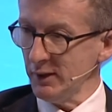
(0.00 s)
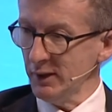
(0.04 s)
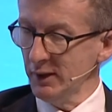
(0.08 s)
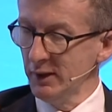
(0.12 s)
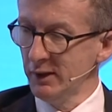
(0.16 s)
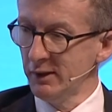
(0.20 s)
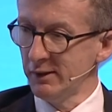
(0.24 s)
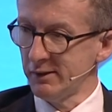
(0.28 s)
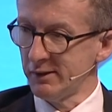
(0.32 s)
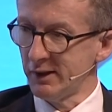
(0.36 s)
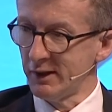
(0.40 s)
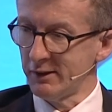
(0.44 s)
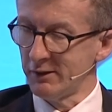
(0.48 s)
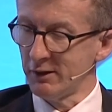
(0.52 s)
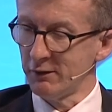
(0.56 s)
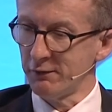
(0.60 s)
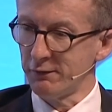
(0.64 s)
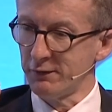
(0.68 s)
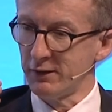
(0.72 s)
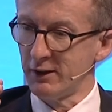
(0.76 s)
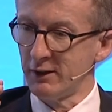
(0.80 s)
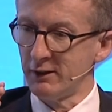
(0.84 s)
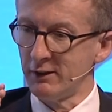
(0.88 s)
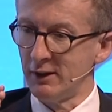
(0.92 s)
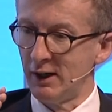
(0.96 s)
is that if
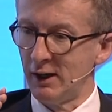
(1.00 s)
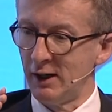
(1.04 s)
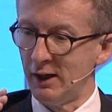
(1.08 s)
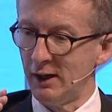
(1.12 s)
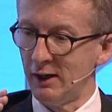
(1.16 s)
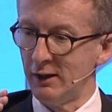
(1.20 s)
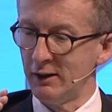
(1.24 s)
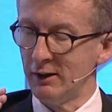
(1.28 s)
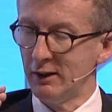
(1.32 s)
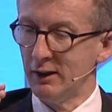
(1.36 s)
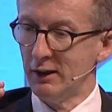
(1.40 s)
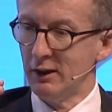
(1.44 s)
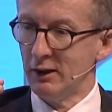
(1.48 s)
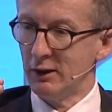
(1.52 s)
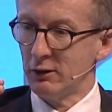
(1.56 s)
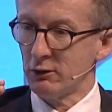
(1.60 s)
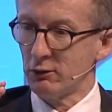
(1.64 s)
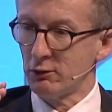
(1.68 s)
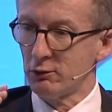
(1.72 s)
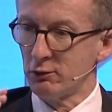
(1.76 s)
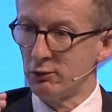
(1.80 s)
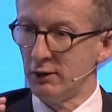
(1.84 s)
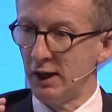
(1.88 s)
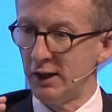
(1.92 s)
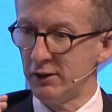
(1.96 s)
there are
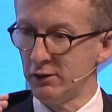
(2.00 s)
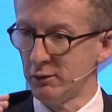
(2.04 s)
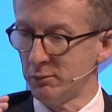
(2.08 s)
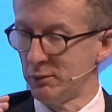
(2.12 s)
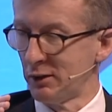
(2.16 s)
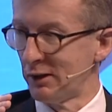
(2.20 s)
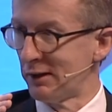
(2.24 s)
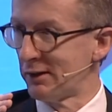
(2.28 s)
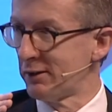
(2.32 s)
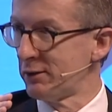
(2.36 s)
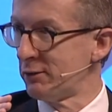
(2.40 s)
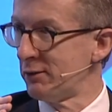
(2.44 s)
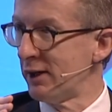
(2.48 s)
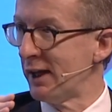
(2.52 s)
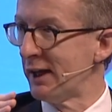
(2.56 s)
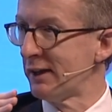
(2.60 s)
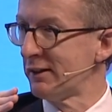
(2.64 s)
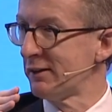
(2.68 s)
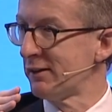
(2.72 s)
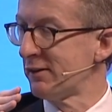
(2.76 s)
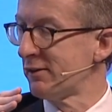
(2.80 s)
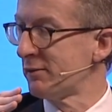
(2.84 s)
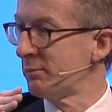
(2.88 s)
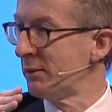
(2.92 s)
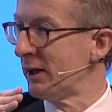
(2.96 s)
credible
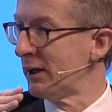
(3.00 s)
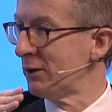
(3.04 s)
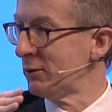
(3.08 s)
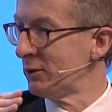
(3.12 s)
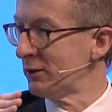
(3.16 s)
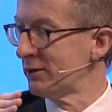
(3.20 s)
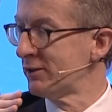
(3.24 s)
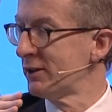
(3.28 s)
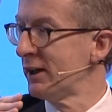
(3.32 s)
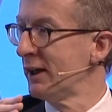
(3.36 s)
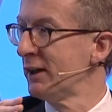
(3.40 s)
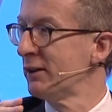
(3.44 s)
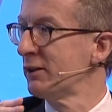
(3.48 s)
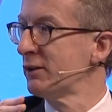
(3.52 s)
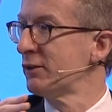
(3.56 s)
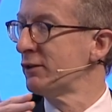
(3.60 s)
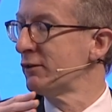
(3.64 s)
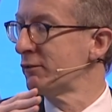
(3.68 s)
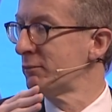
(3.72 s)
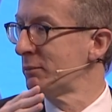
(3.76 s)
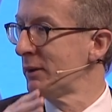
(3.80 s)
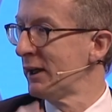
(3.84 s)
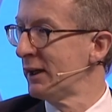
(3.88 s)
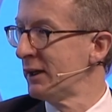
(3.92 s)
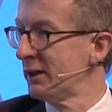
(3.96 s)
threats by
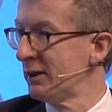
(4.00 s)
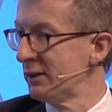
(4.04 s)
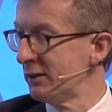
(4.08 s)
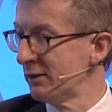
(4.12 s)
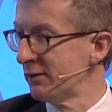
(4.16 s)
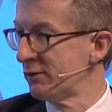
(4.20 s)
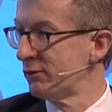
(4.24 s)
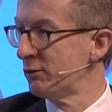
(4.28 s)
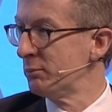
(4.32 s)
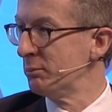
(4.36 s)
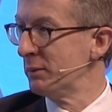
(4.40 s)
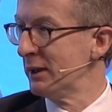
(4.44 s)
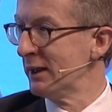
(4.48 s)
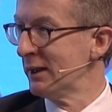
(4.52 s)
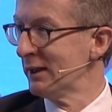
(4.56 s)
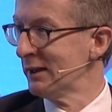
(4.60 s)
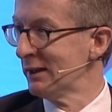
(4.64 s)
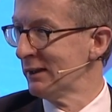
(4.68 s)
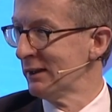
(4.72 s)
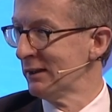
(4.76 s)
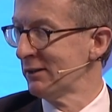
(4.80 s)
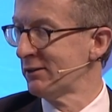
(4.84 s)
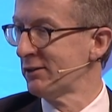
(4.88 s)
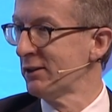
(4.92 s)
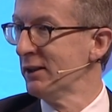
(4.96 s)
alternative players to
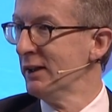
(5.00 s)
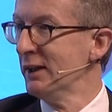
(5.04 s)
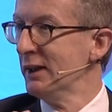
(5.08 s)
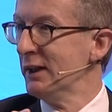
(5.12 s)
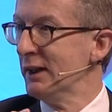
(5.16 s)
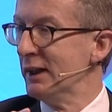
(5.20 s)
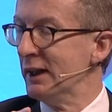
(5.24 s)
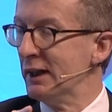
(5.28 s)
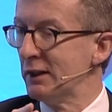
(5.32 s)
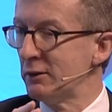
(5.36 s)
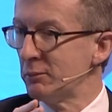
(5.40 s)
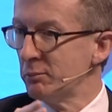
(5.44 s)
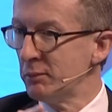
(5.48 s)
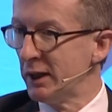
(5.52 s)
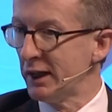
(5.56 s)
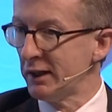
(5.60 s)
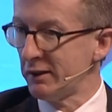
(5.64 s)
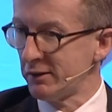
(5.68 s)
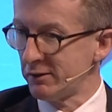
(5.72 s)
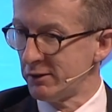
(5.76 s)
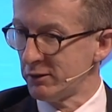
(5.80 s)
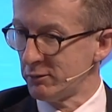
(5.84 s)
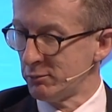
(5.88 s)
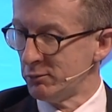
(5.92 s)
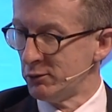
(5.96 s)
build, it
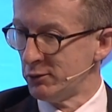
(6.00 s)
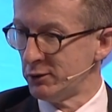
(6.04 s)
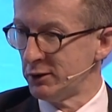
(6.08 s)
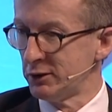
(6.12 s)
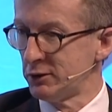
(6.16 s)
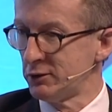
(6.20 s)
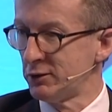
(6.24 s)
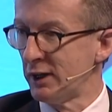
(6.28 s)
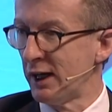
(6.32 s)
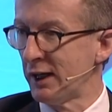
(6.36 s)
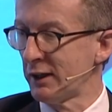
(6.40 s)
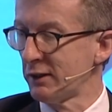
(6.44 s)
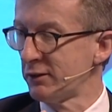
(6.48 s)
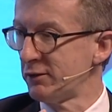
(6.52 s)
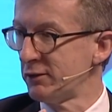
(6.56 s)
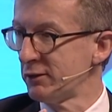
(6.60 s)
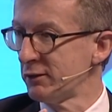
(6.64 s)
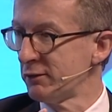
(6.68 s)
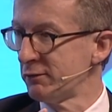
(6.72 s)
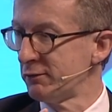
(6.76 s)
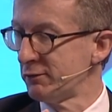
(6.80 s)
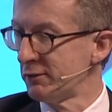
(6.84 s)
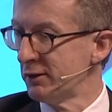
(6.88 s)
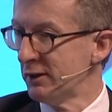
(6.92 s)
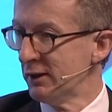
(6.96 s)
makes it more
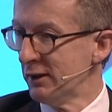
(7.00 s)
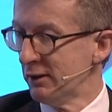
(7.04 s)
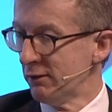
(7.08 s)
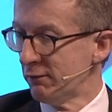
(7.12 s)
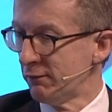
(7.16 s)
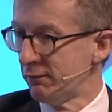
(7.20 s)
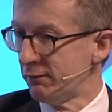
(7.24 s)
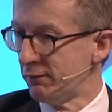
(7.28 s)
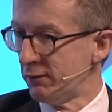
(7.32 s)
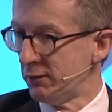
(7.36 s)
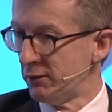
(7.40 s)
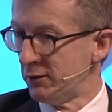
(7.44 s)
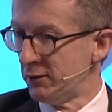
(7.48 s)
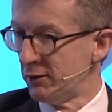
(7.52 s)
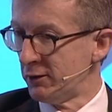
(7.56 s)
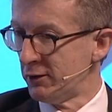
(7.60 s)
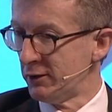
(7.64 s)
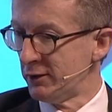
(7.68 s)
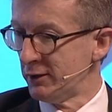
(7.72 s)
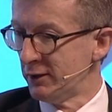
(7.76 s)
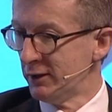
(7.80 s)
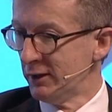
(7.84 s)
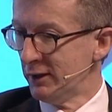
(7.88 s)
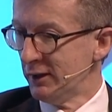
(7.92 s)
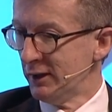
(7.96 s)
attractive
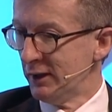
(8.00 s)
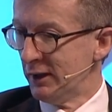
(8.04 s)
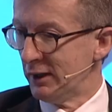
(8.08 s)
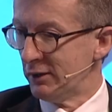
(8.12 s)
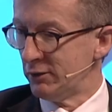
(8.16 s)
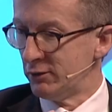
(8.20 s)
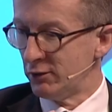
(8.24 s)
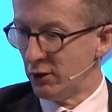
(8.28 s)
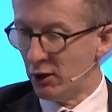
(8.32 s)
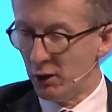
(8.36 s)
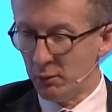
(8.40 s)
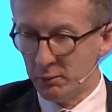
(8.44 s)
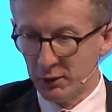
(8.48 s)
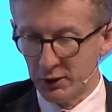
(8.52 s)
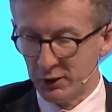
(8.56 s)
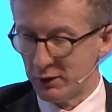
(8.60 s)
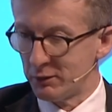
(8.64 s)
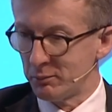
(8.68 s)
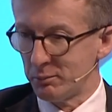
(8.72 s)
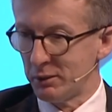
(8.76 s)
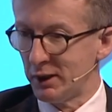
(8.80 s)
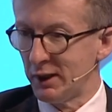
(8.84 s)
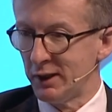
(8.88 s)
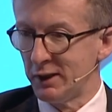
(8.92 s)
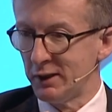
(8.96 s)
for dominant
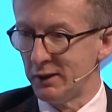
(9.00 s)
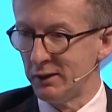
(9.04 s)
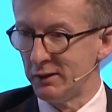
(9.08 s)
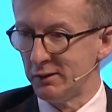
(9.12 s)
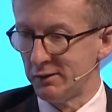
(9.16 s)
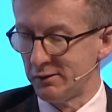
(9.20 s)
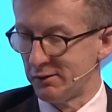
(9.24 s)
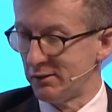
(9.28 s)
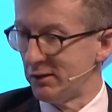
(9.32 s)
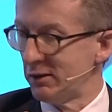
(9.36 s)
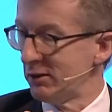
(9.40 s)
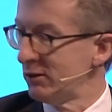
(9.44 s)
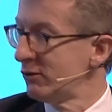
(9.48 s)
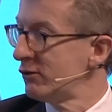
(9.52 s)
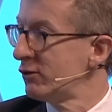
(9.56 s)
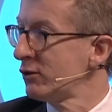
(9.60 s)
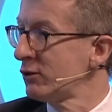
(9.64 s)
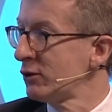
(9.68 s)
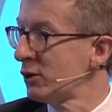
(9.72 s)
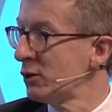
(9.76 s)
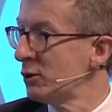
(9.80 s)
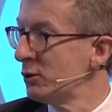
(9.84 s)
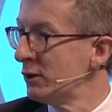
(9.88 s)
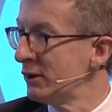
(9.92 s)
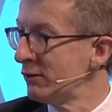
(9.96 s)
players to
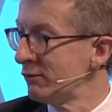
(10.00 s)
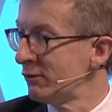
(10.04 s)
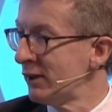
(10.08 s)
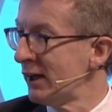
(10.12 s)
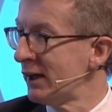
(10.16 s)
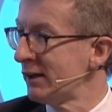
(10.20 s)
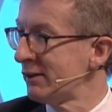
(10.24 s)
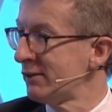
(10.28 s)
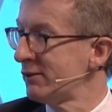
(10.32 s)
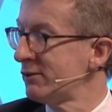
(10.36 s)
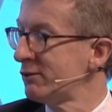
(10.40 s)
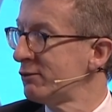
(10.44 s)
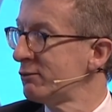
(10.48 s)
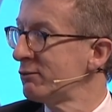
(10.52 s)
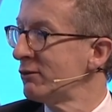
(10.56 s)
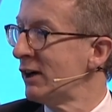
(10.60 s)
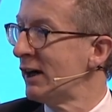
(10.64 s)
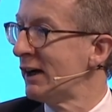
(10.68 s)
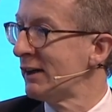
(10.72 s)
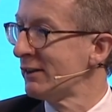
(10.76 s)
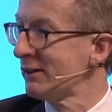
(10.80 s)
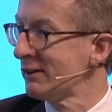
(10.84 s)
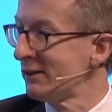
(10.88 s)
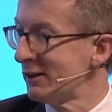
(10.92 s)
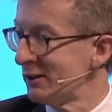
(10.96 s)
co-invest
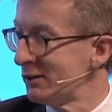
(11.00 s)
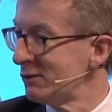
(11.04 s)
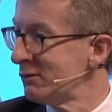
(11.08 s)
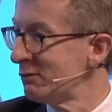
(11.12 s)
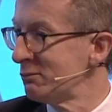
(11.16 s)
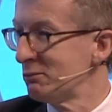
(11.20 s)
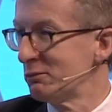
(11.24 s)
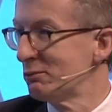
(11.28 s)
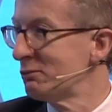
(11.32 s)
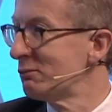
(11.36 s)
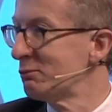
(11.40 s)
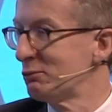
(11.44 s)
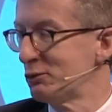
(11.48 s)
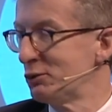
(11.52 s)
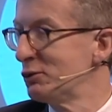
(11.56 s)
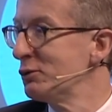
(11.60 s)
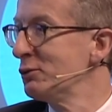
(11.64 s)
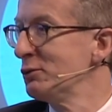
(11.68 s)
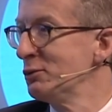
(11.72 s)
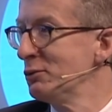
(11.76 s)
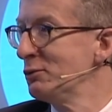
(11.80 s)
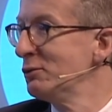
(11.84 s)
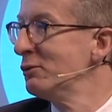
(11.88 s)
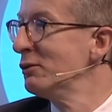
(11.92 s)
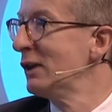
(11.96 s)
rather than
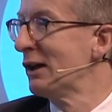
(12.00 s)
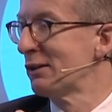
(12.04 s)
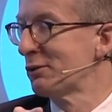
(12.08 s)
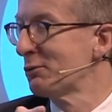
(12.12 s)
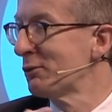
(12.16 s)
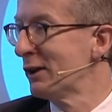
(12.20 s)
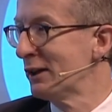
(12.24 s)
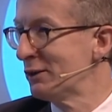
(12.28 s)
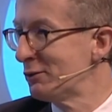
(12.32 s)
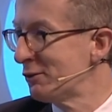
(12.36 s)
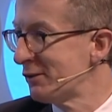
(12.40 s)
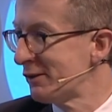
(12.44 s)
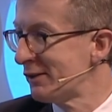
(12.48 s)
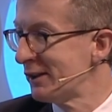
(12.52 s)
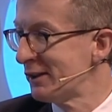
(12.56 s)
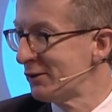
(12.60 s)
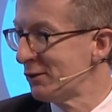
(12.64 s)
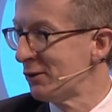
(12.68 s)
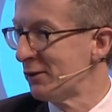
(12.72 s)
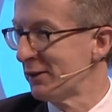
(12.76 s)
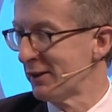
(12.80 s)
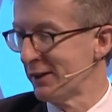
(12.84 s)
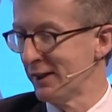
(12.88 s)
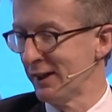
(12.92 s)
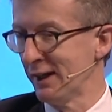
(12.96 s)
to, as it were, to sit
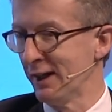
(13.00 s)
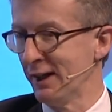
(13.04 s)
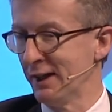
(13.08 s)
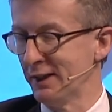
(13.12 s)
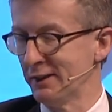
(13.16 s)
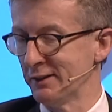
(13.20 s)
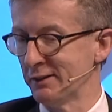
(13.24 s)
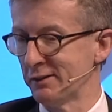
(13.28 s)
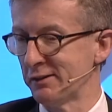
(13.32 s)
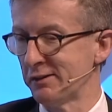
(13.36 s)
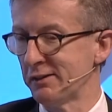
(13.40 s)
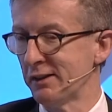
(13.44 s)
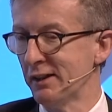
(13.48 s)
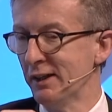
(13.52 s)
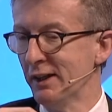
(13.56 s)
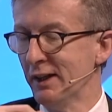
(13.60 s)
on their hands.